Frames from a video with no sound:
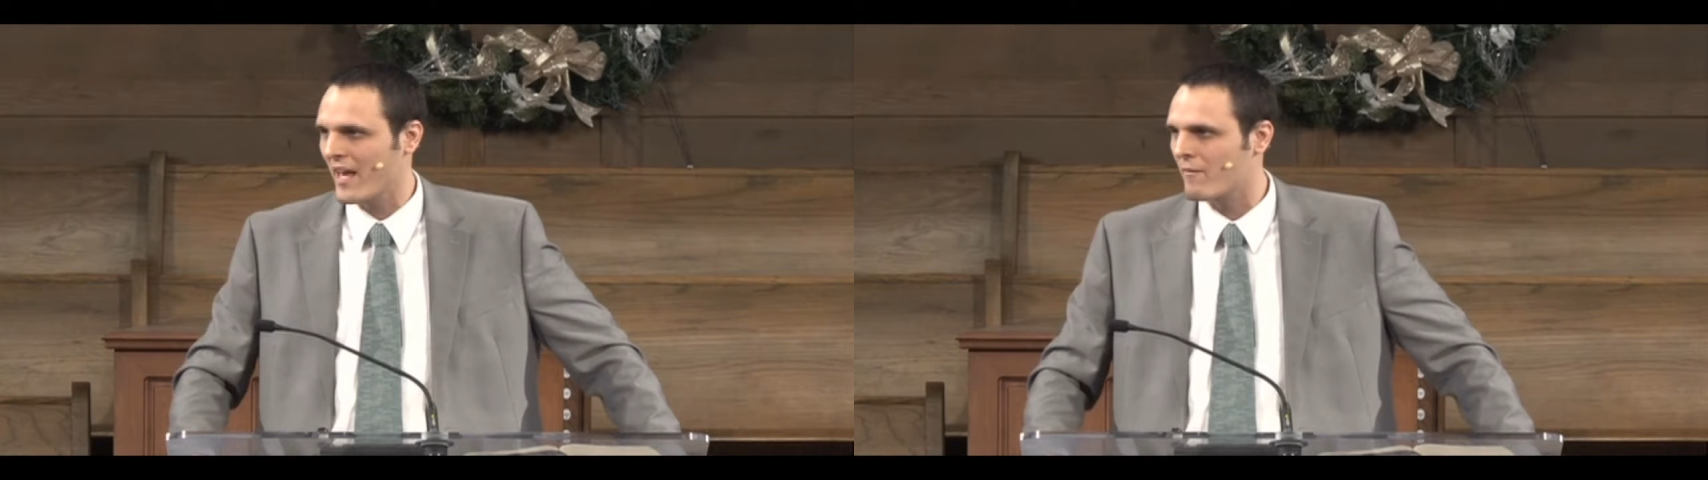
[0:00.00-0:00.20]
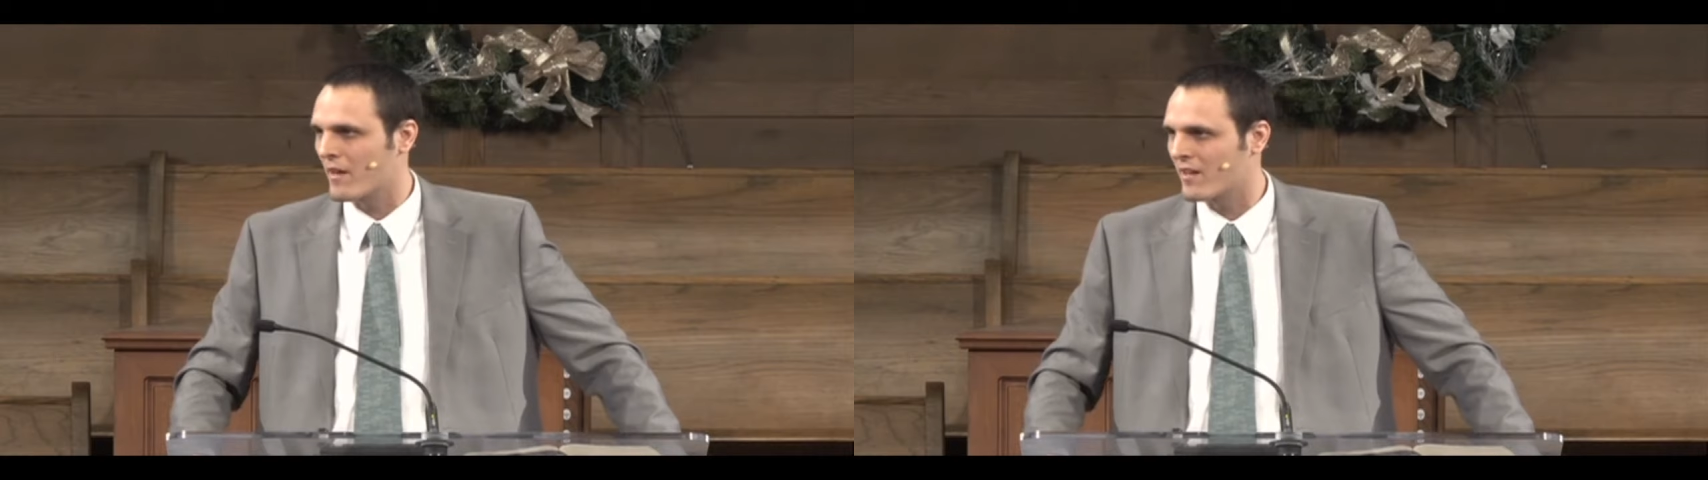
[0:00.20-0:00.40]

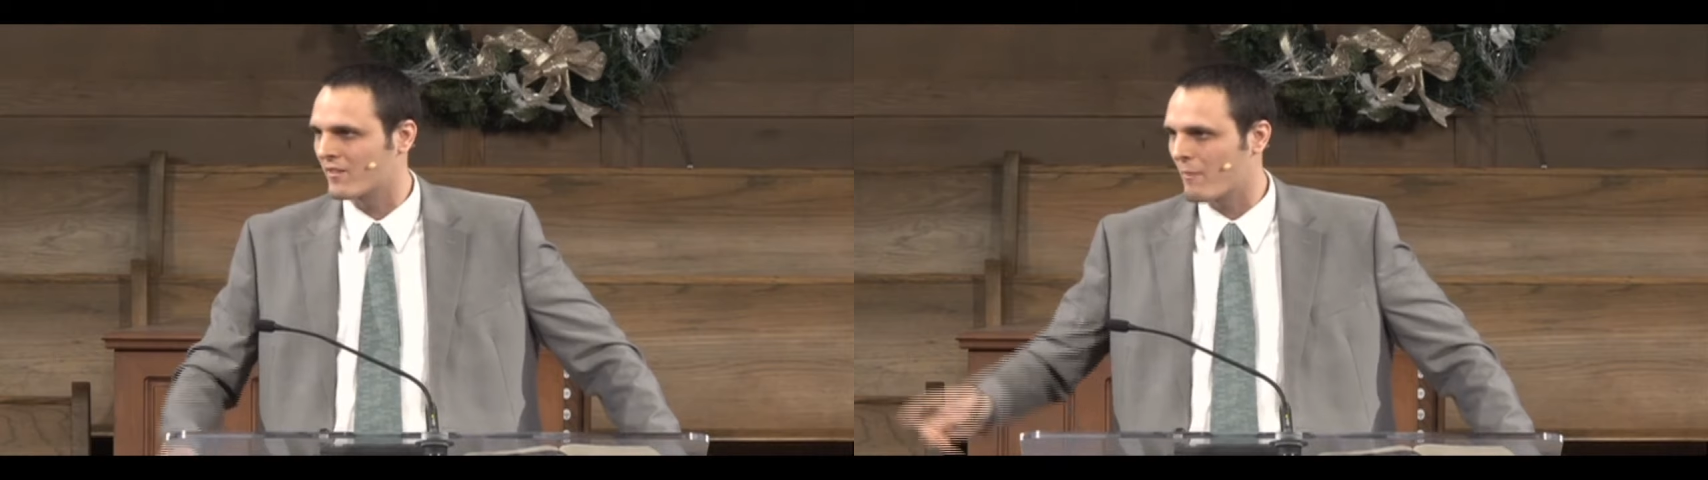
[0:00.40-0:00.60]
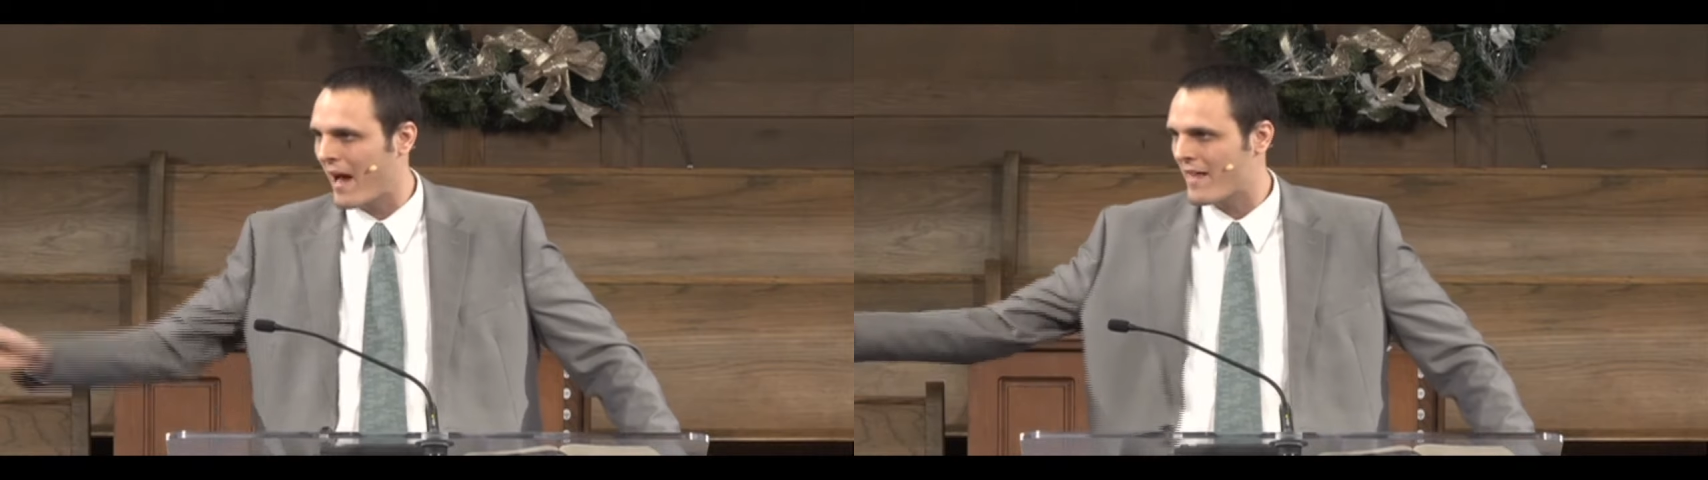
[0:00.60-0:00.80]

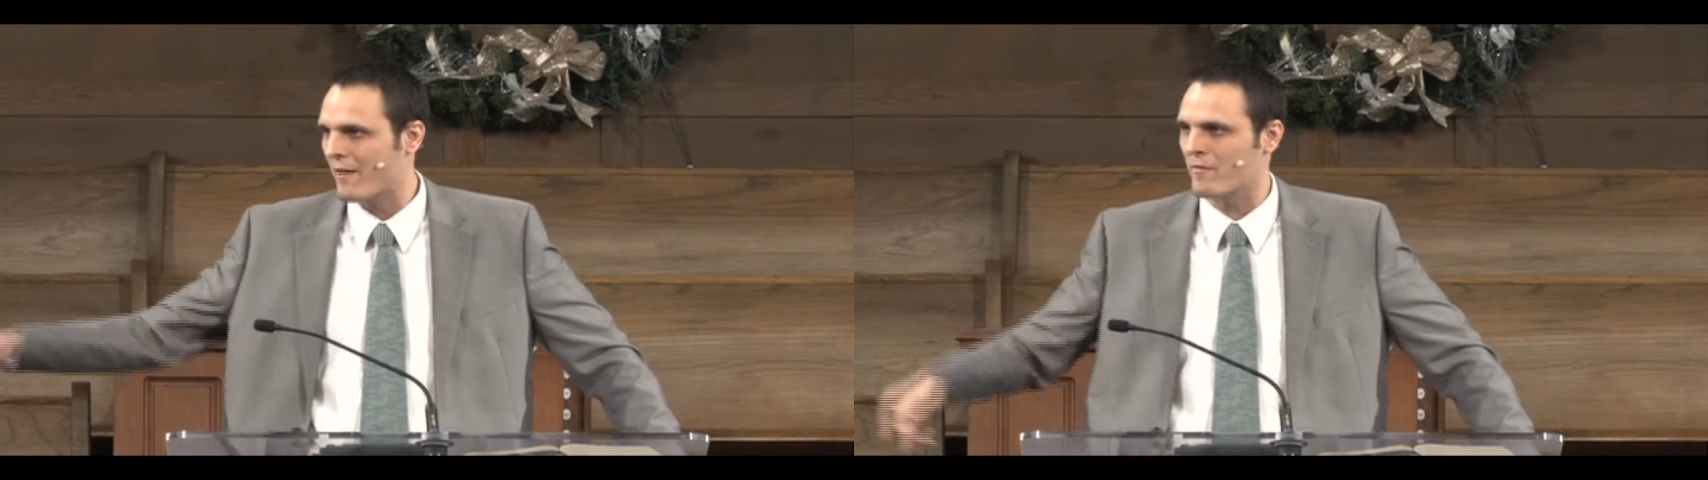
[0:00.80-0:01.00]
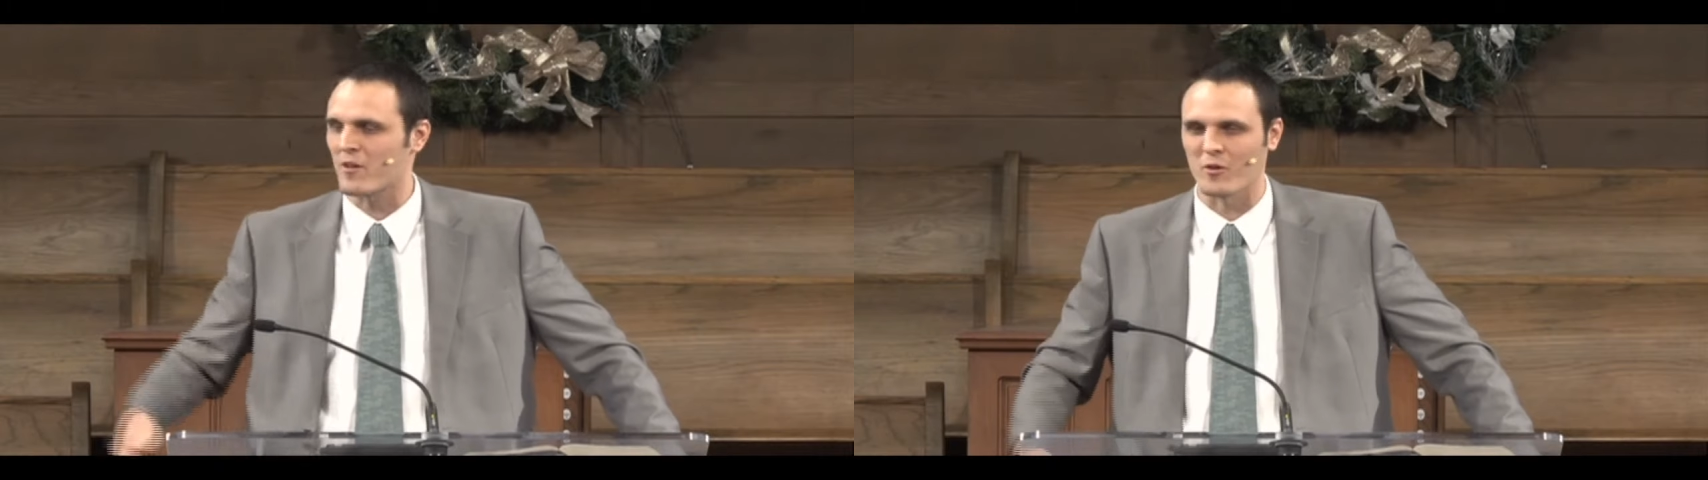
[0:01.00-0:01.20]
savings to buy
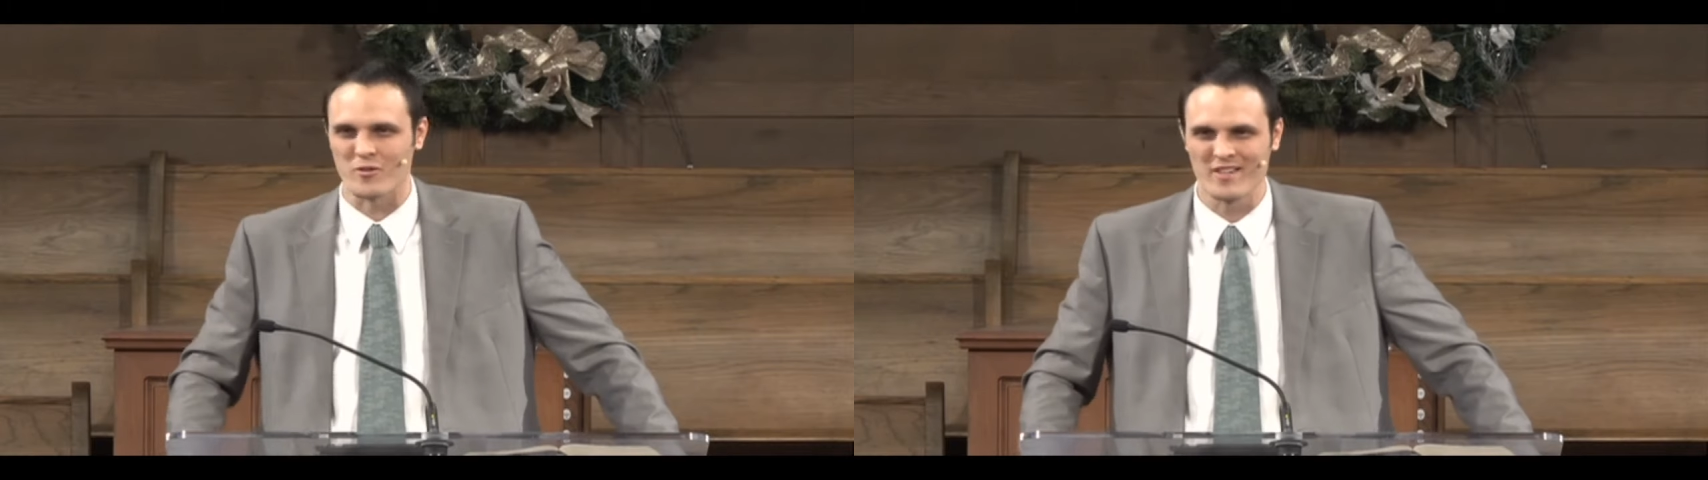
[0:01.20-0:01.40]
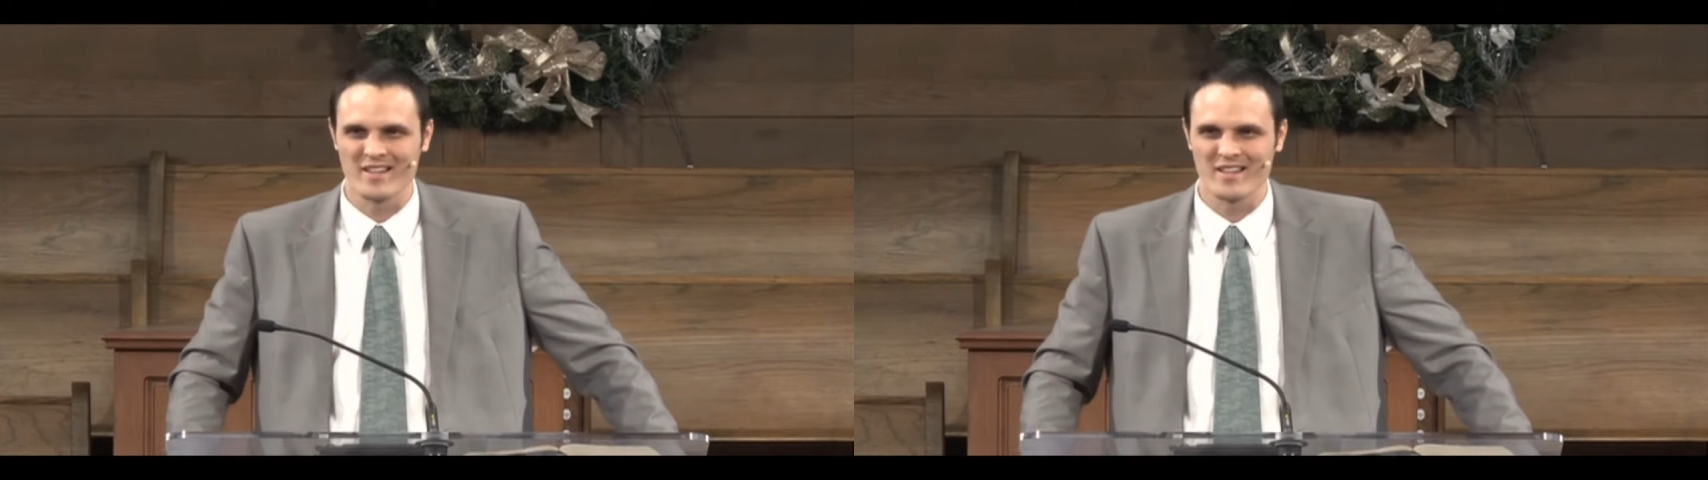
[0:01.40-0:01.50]
that field?